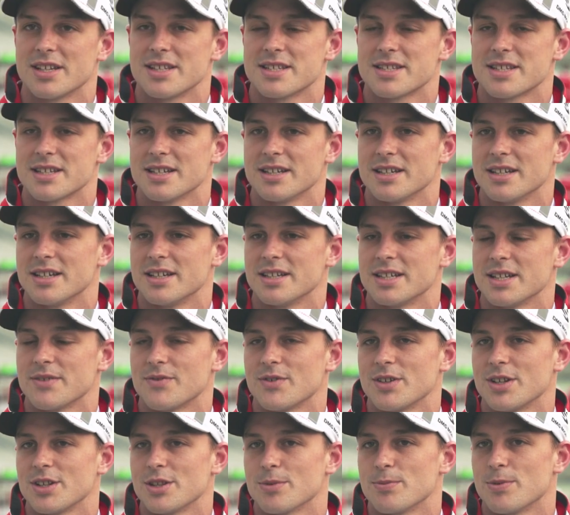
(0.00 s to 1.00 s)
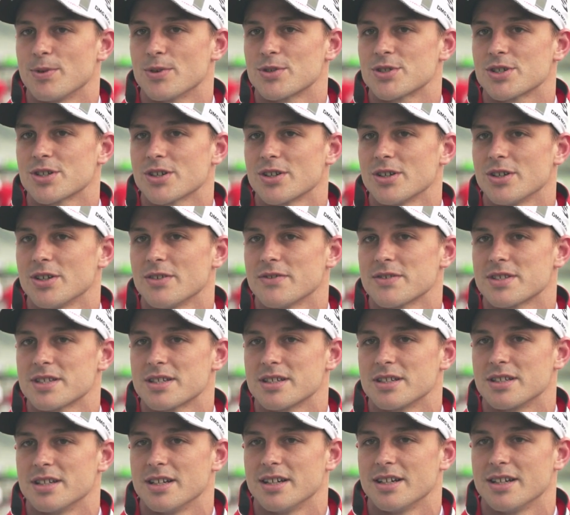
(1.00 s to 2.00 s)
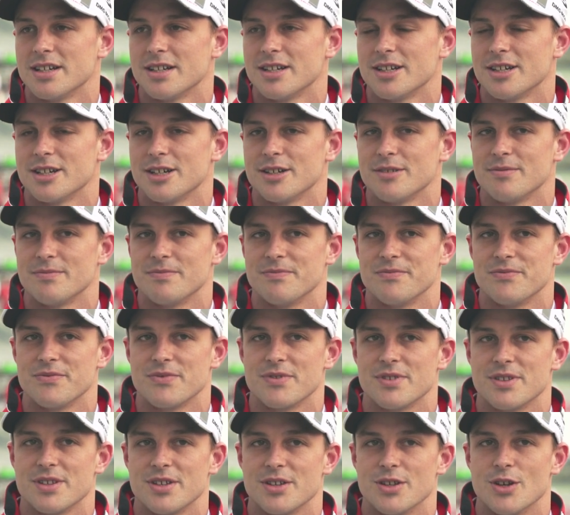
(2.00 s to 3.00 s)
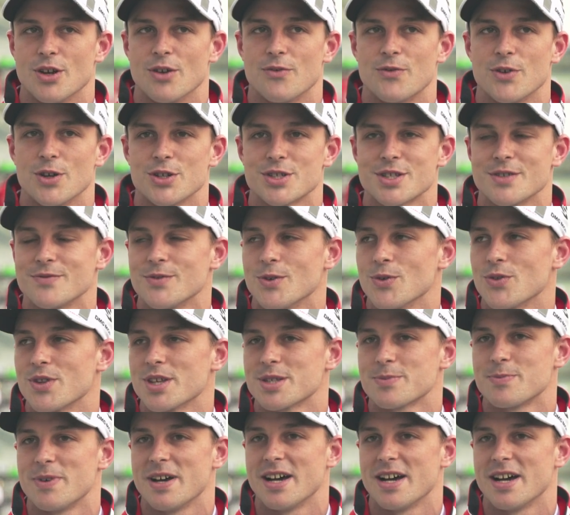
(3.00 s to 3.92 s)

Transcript: is uh, definitely the Porsche curves. Um, you know, first of all, this